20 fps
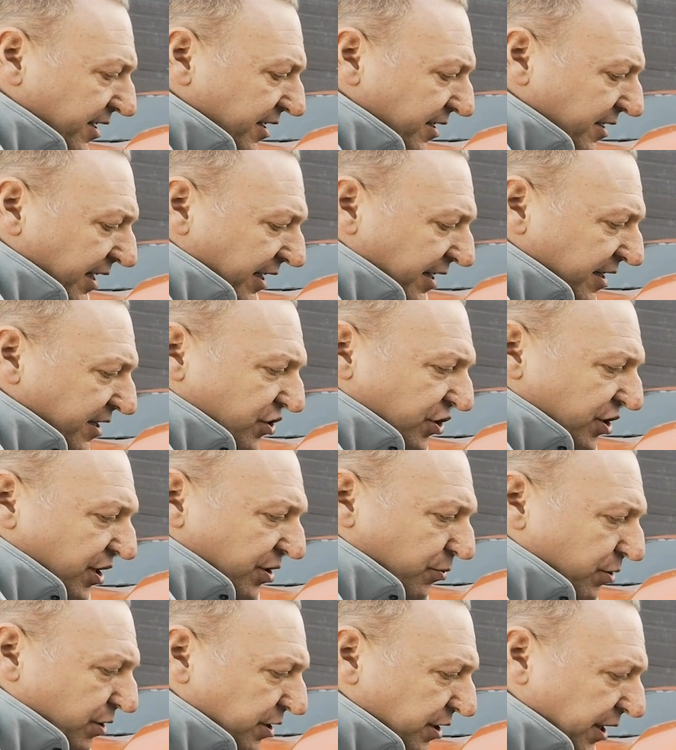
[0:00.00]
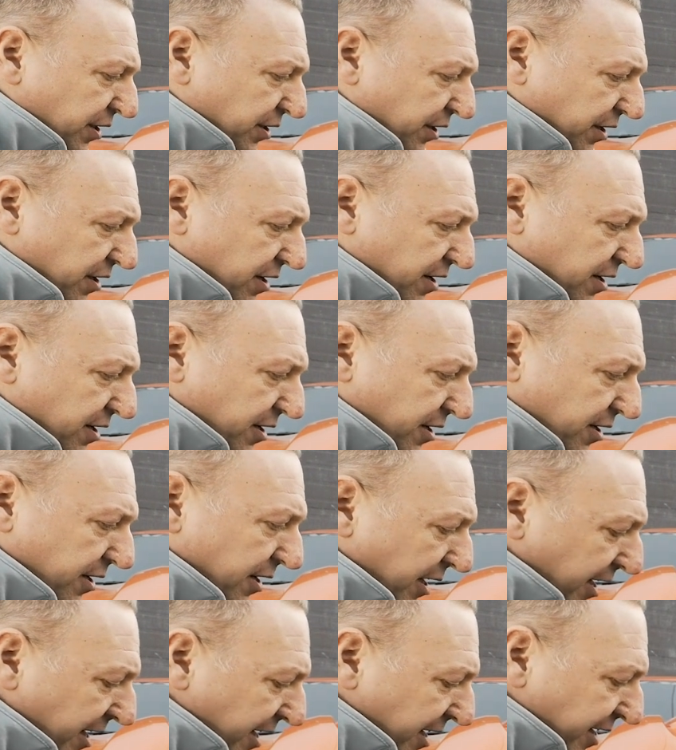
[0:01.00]
technician that works on the car
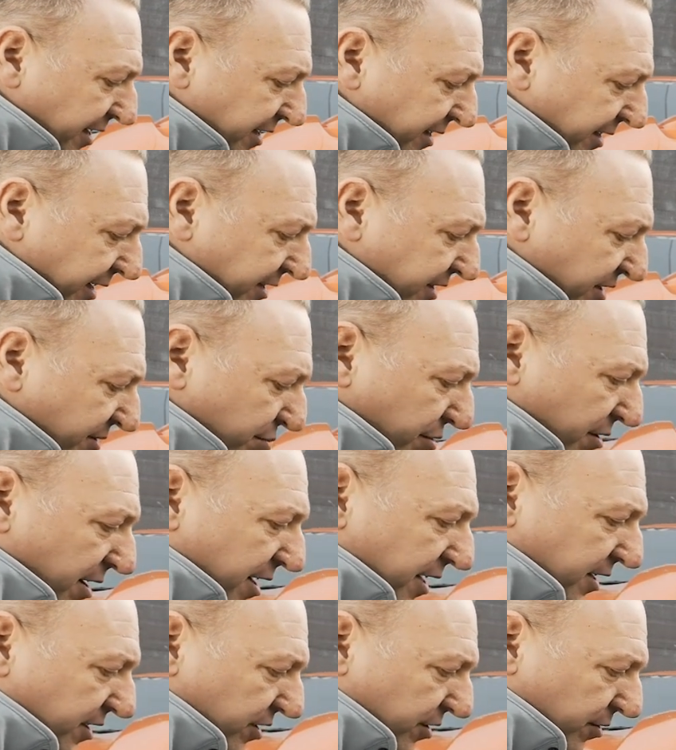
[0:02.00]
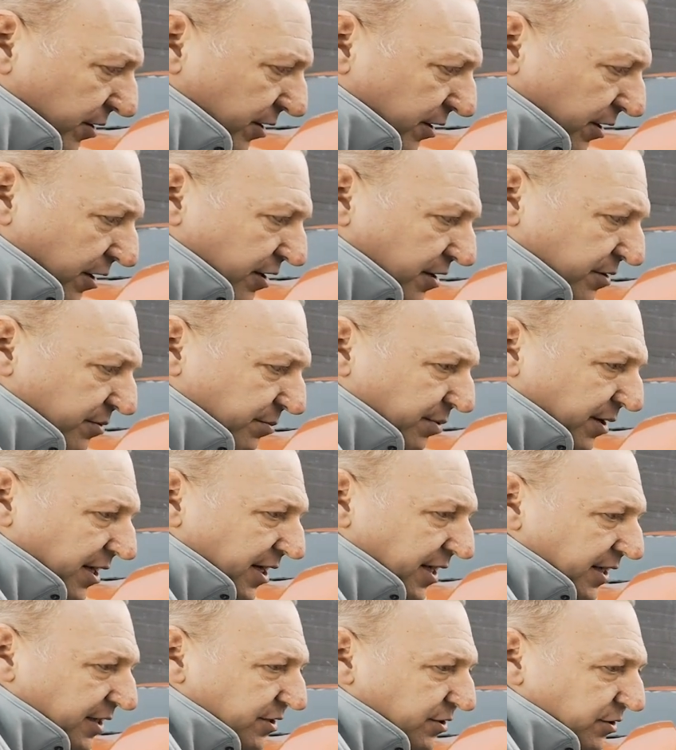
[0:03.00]
is not surprised or alarmed by
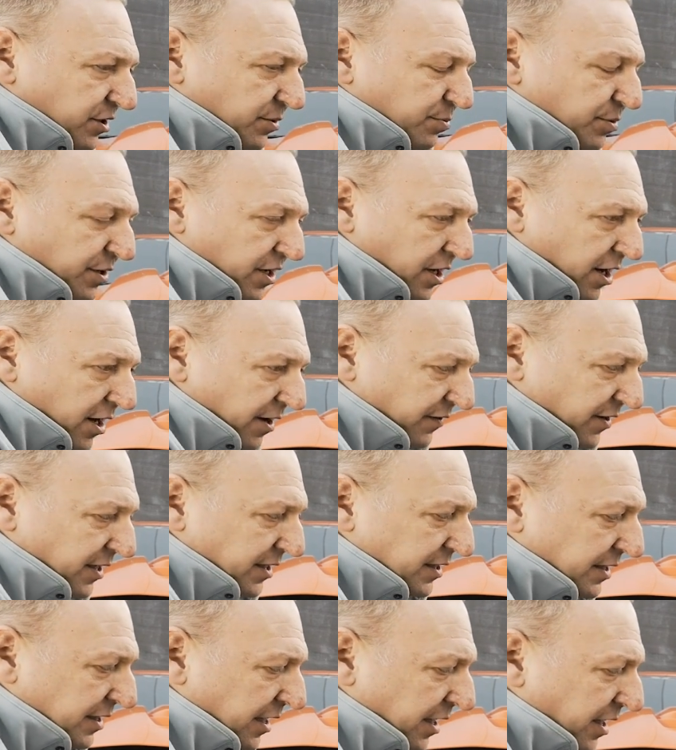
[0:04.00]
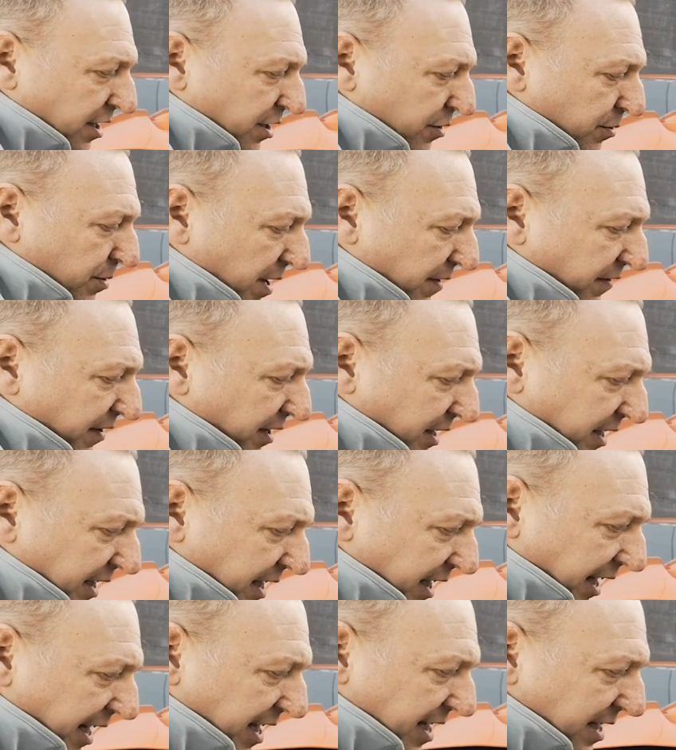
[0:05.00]
it. So it's pretty obvious. We have LED
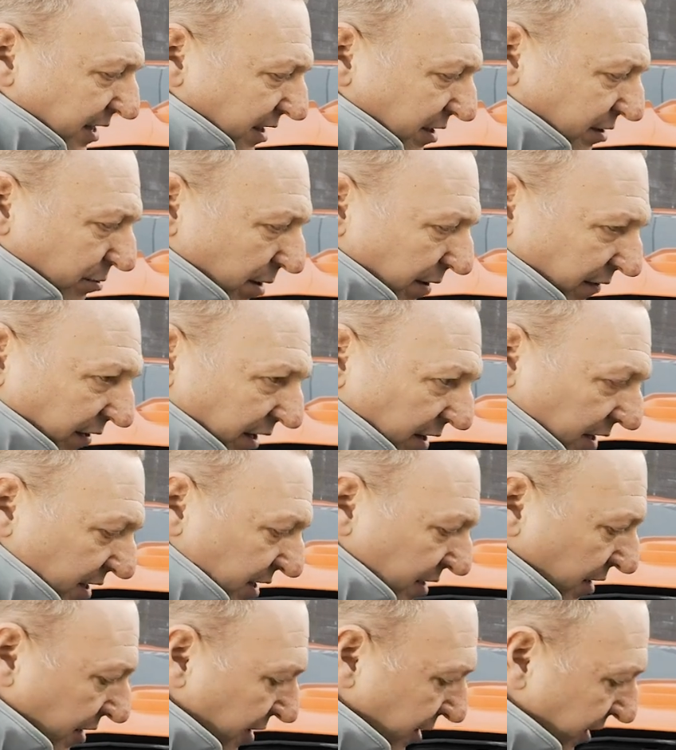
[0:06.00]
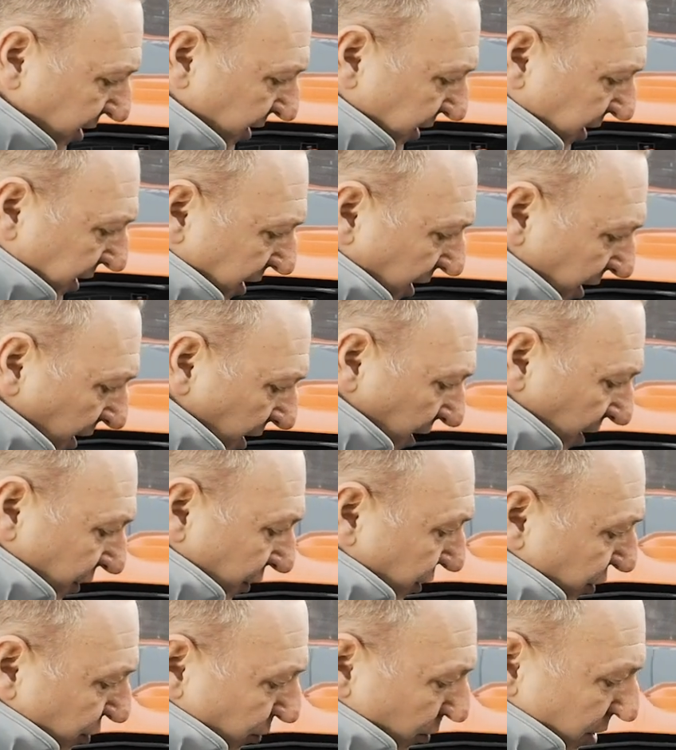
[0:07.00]
lights, we have a clean harness,
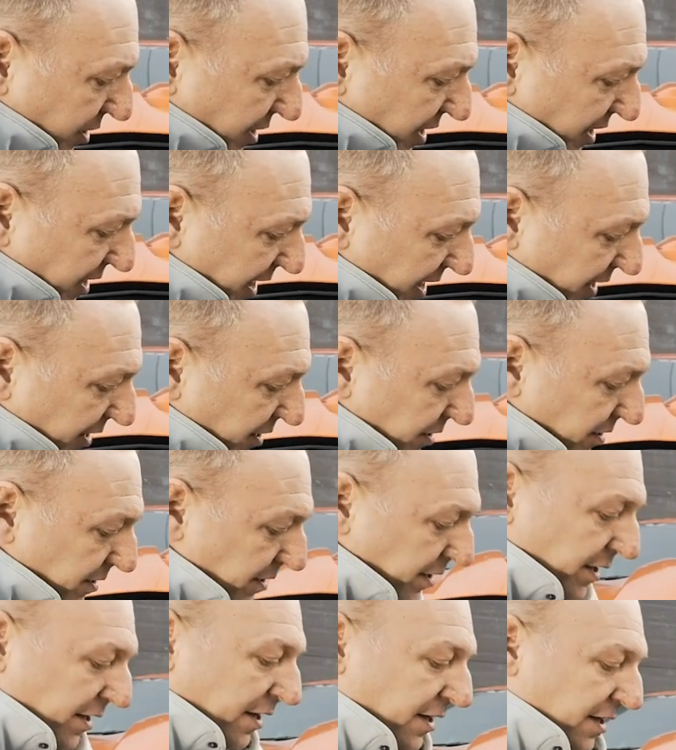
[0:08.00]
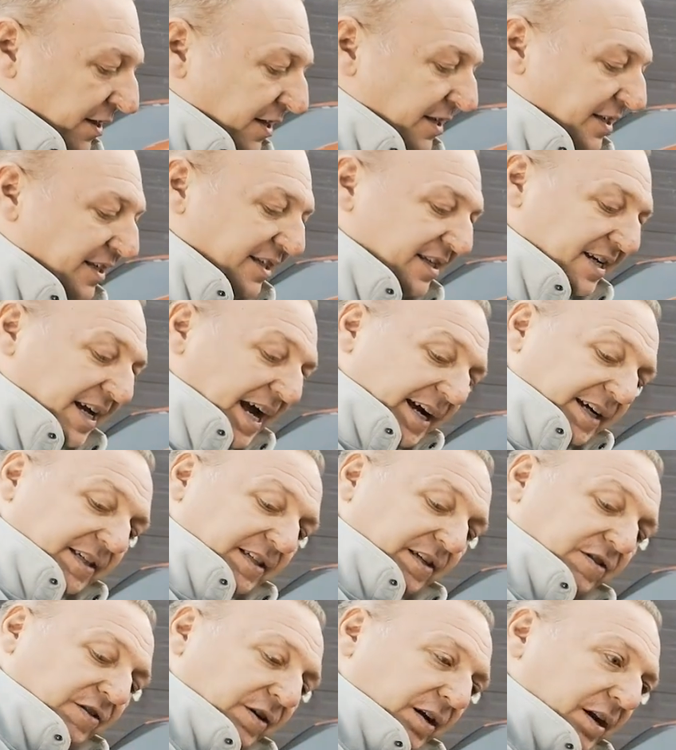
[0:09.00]
there's 1 connector. This is the
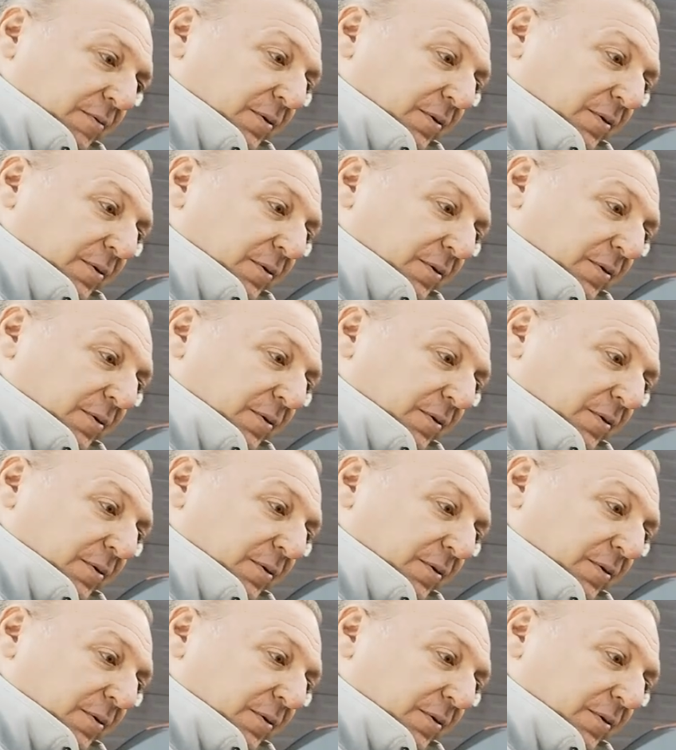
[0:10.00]
access so that